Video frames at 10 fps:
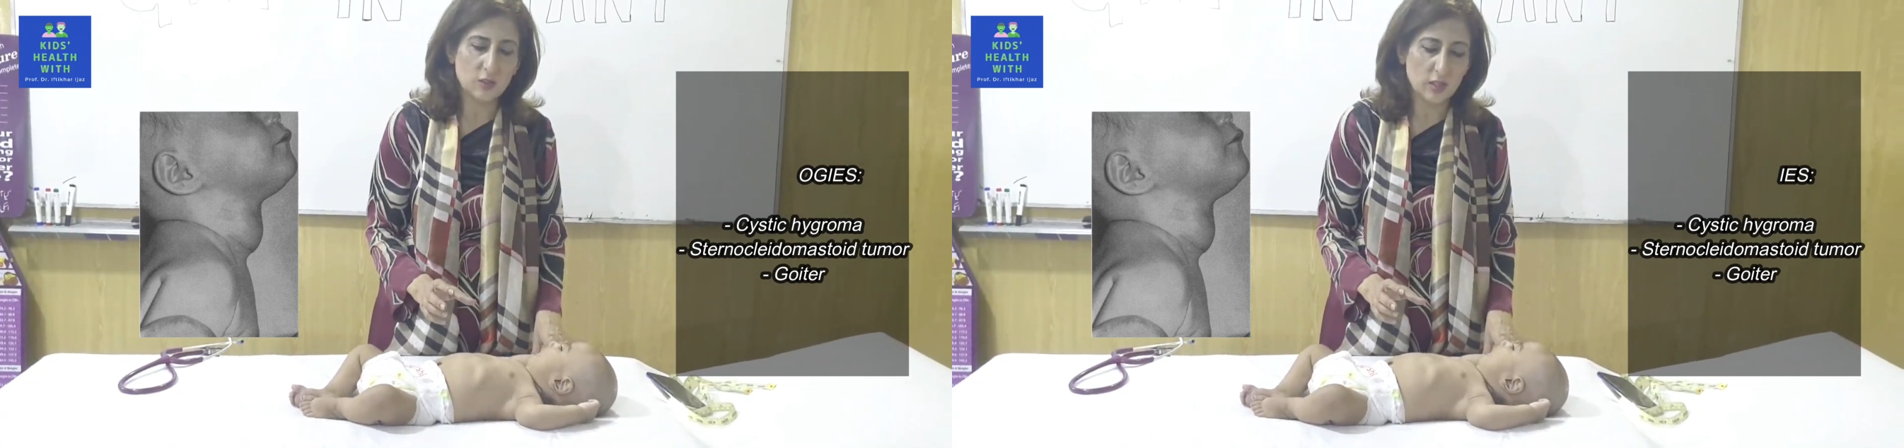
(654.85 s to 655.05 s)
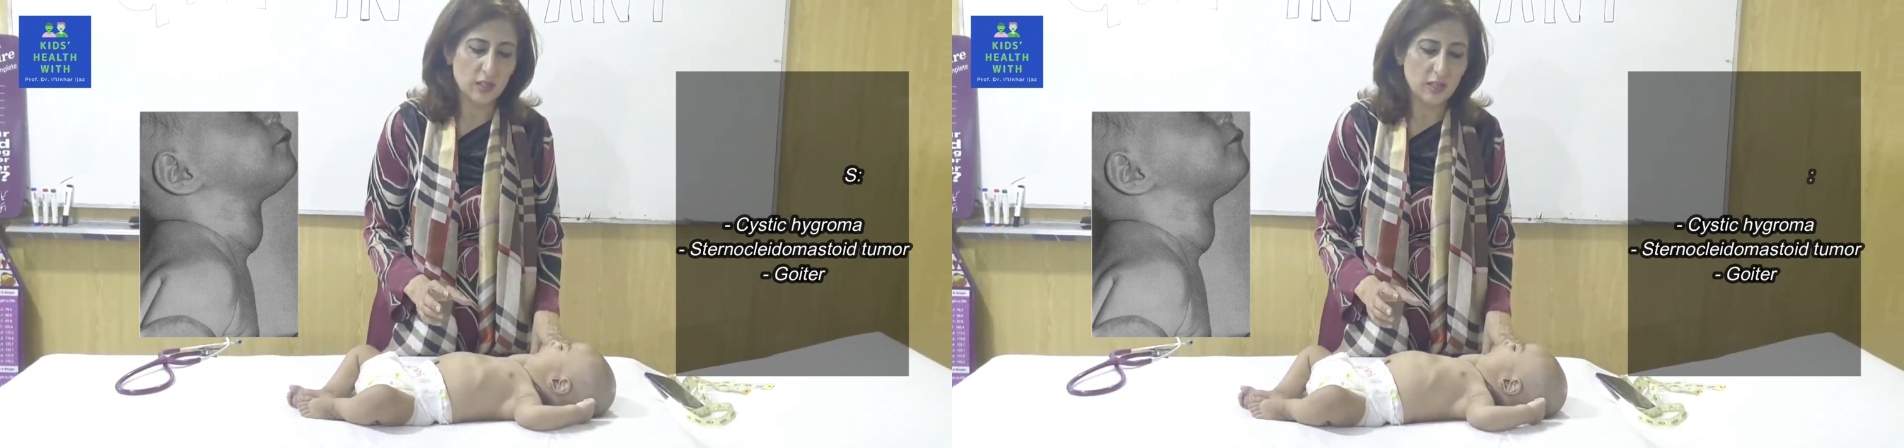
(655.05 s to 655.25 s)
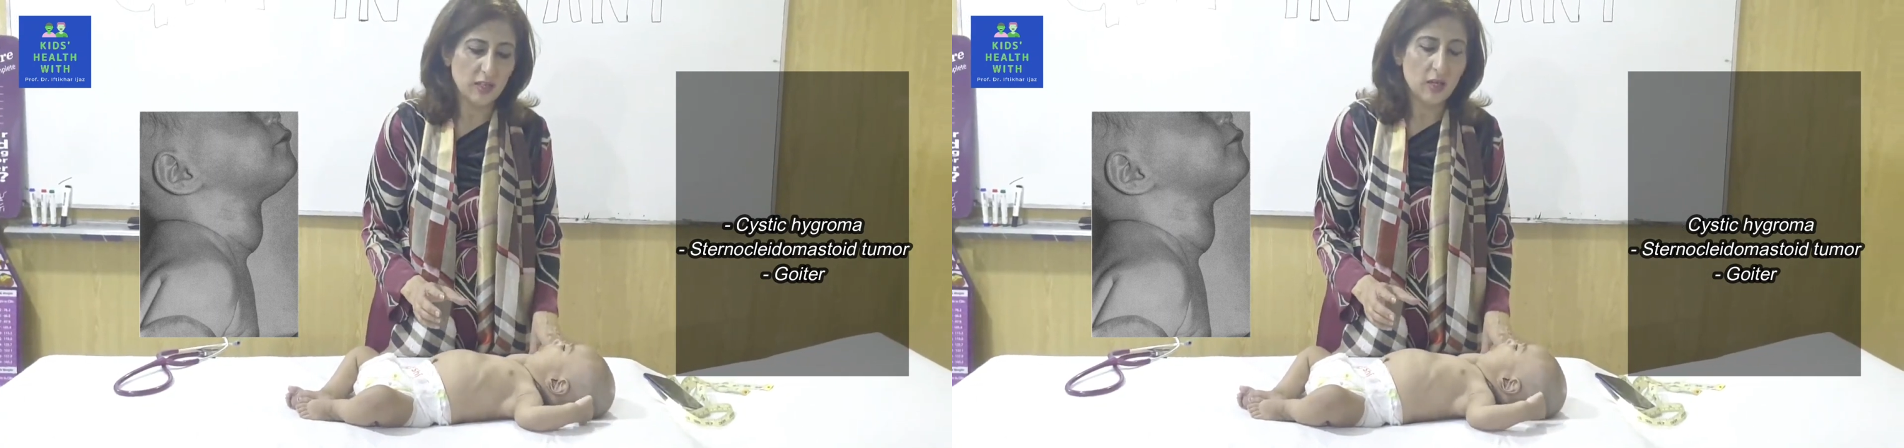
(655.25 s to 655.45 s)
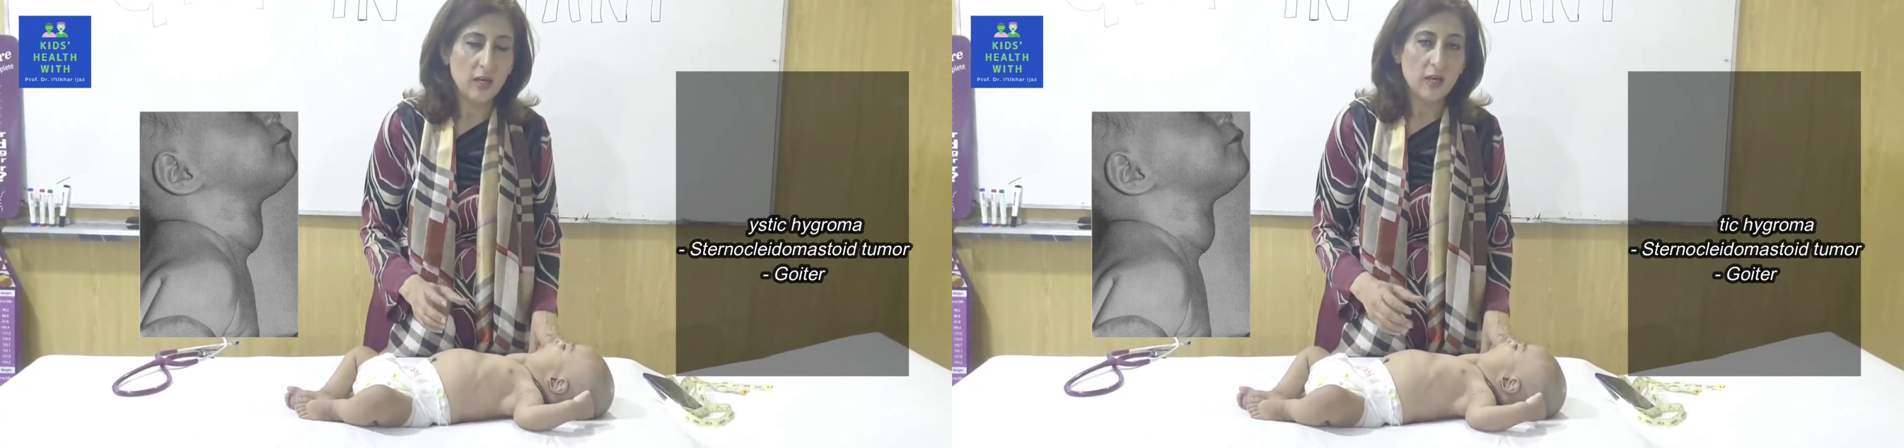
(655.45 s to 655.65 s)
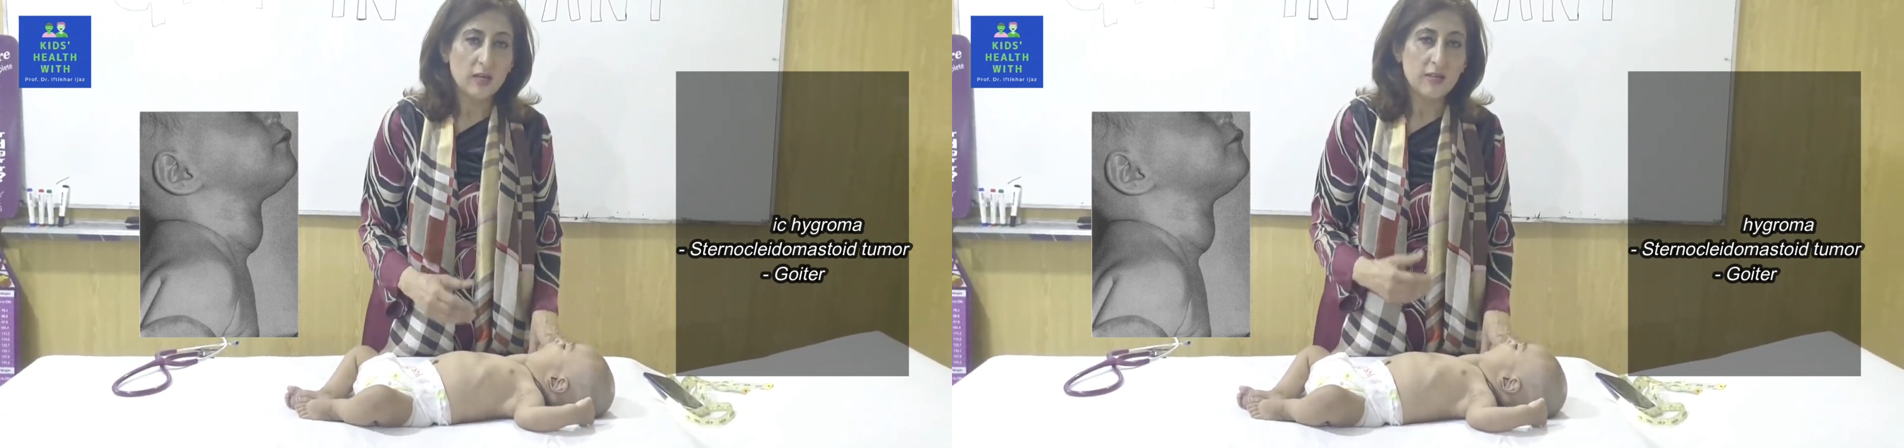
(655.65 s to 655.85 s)
generally
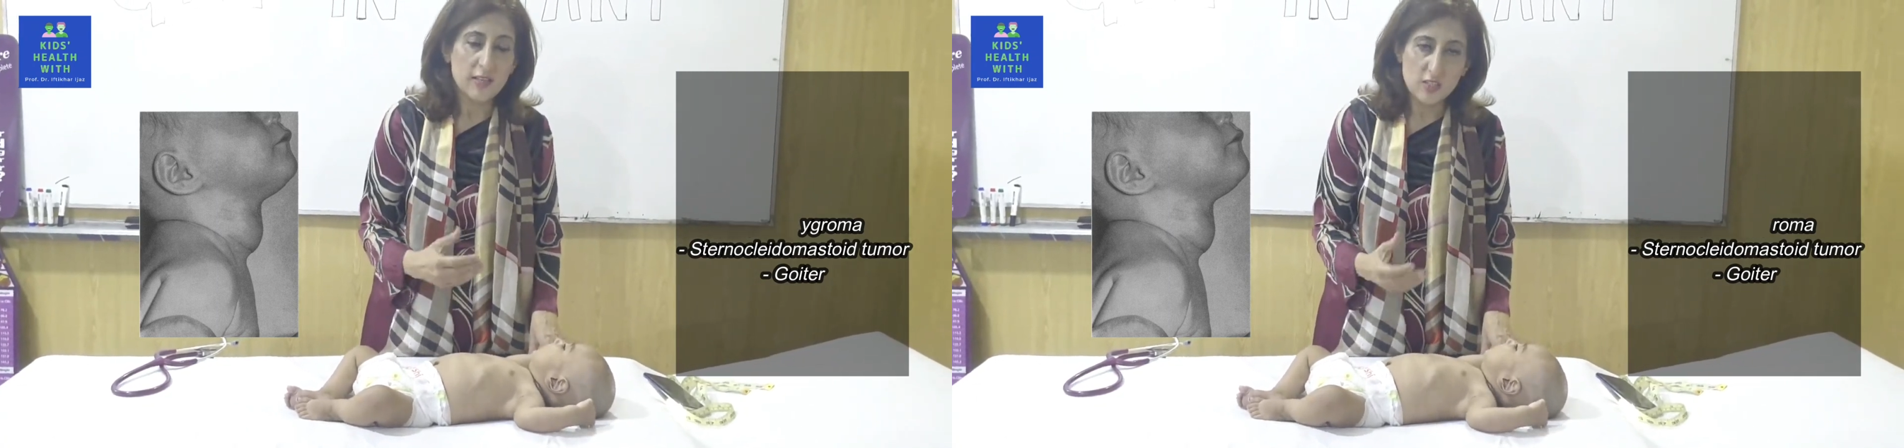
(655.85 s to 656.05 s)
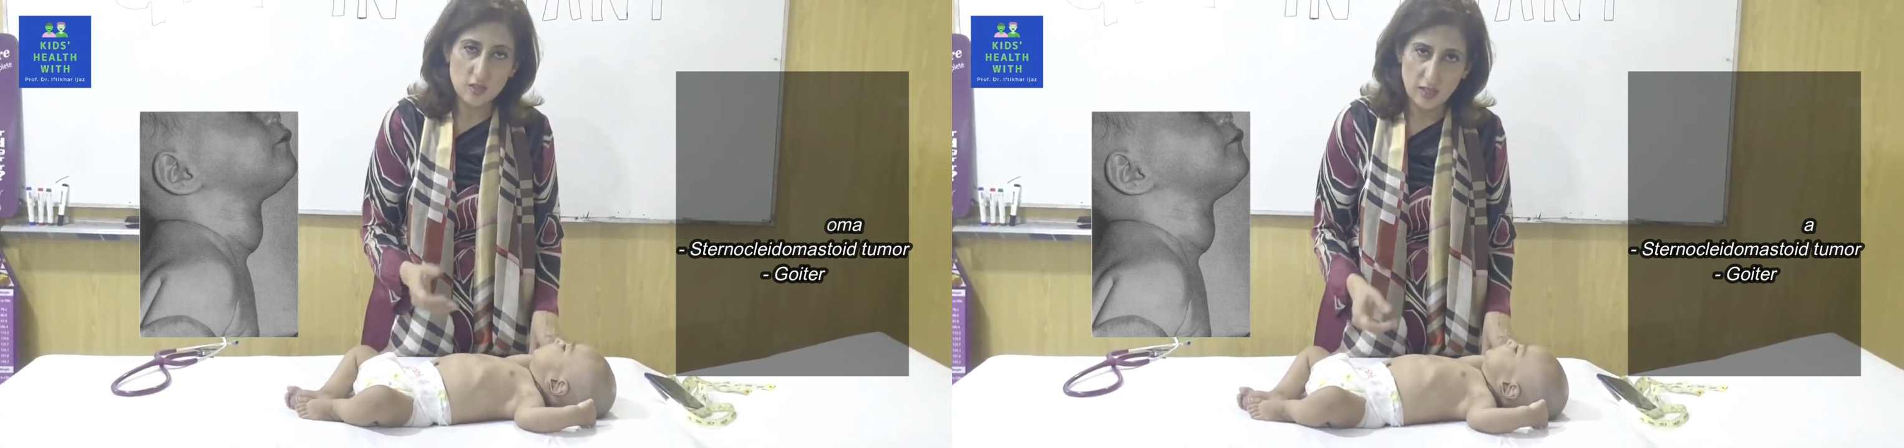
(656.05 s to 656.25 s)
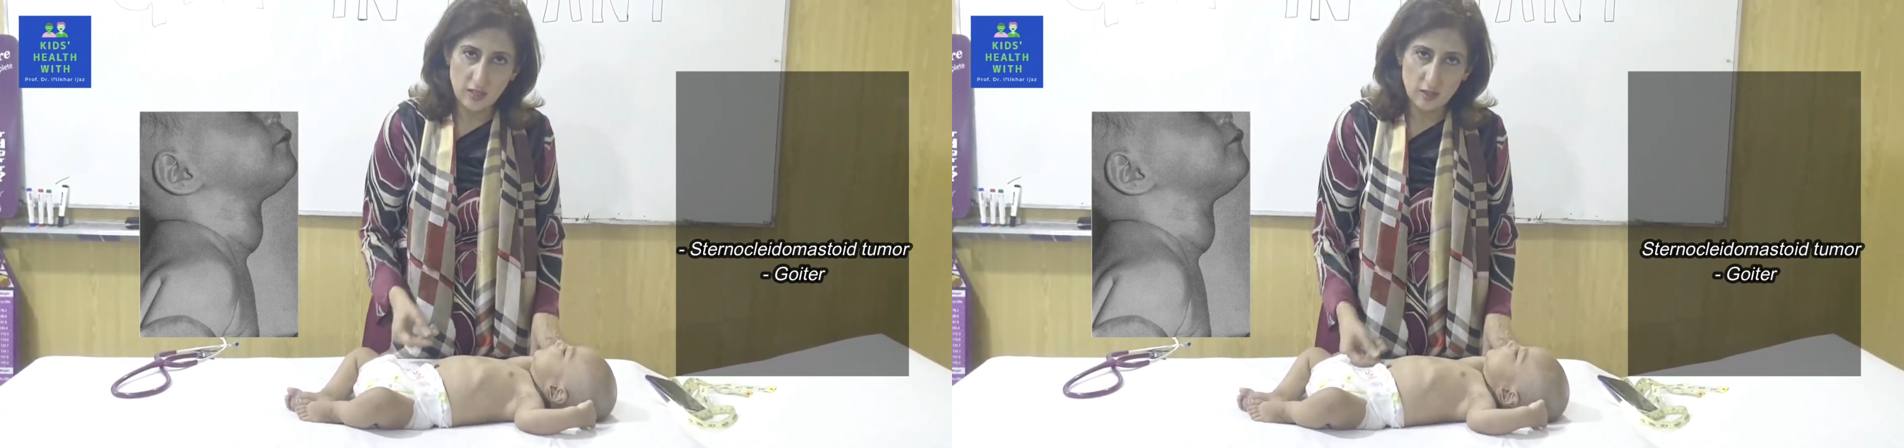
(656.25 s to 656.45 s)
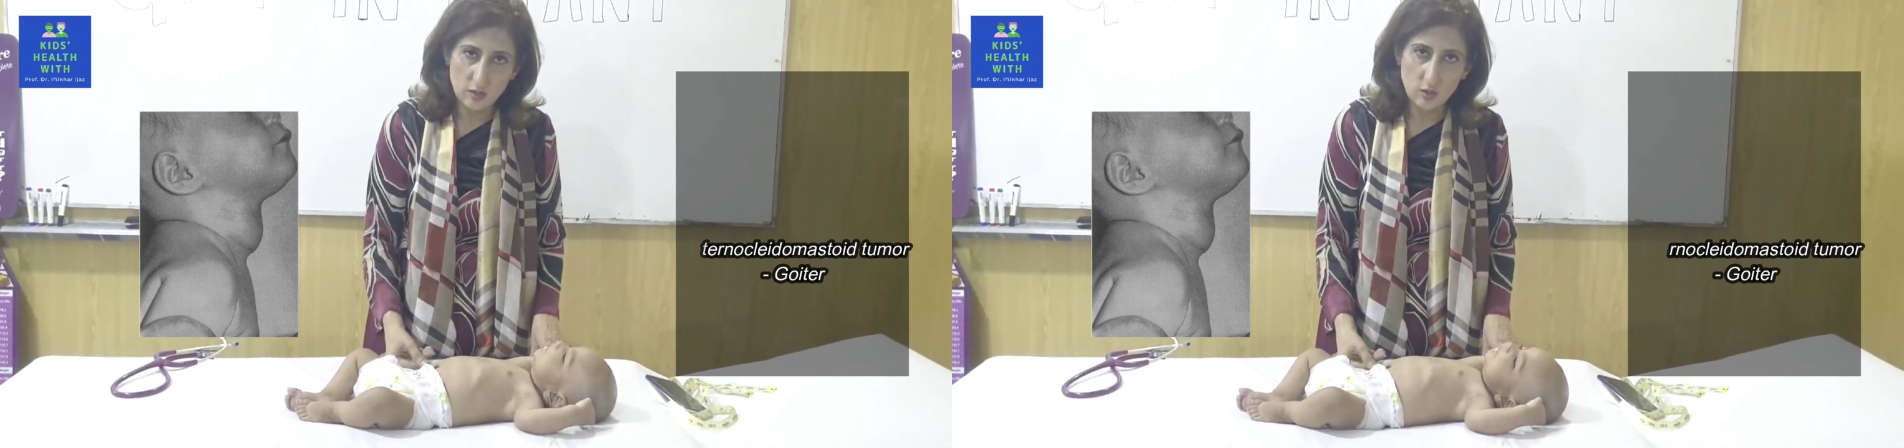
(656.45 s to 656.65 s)
dyspneic.